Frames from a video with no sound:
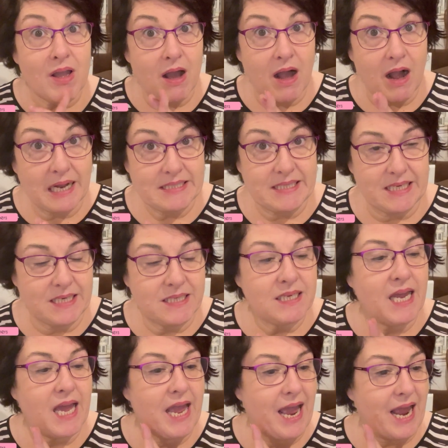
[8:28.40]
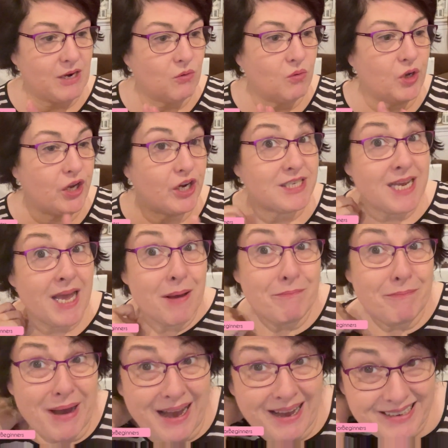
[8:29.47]
I did, and it worked,
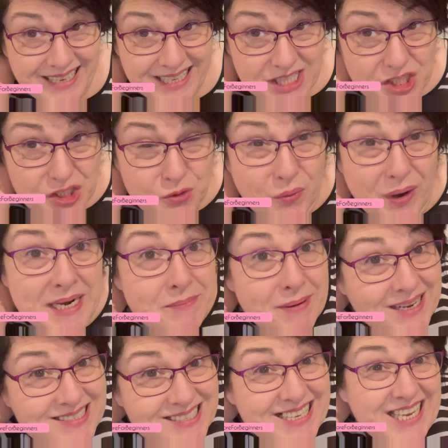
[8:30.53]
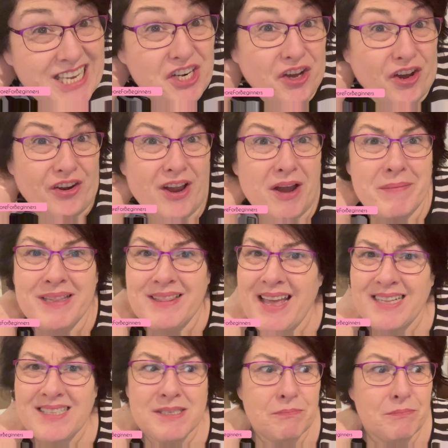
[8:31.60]
but it's $20 a kilo. I mean,
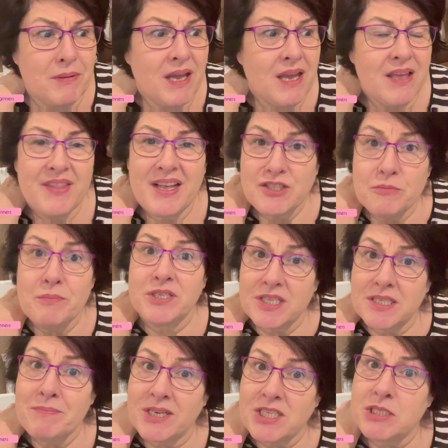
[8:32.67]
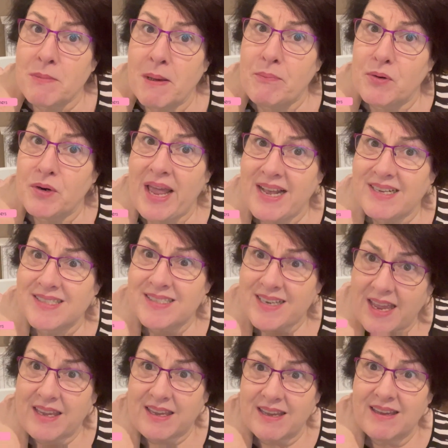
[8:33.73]
that's almost as much as my porterhouse
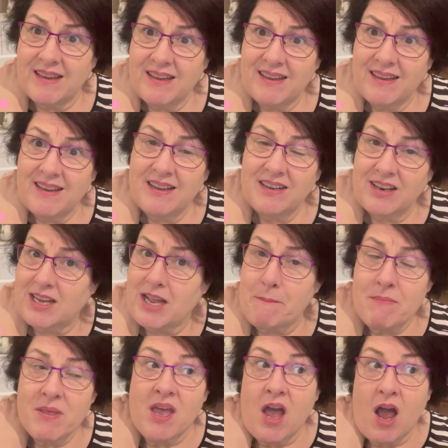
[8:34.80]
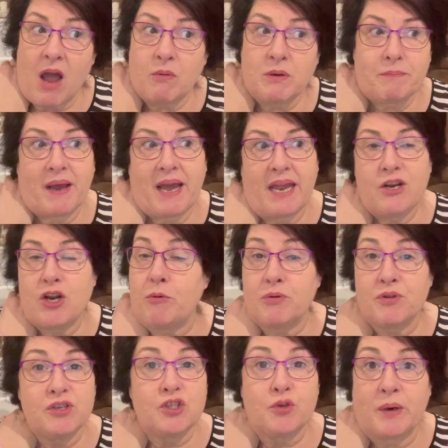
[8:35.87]
steak. Like I would pay no
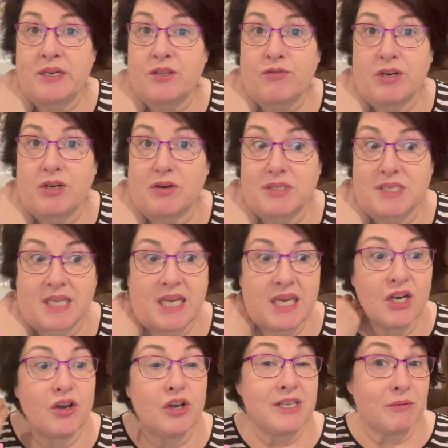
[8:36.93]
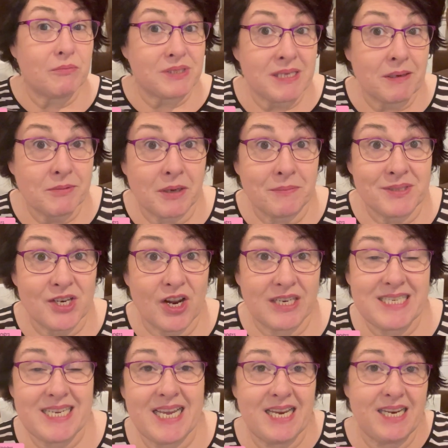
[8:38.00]
more than $23 a kilo. It was sometimes
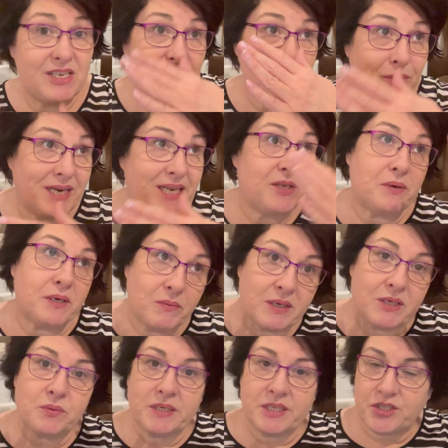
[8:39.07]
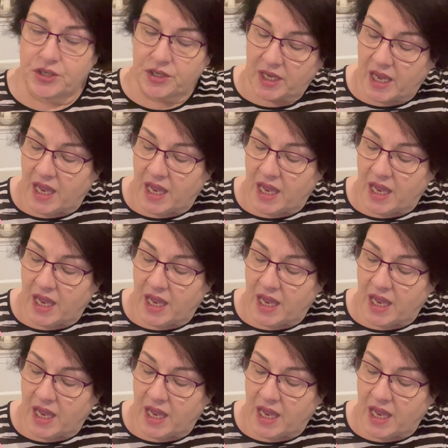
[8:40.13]
19, 20, 21, 22.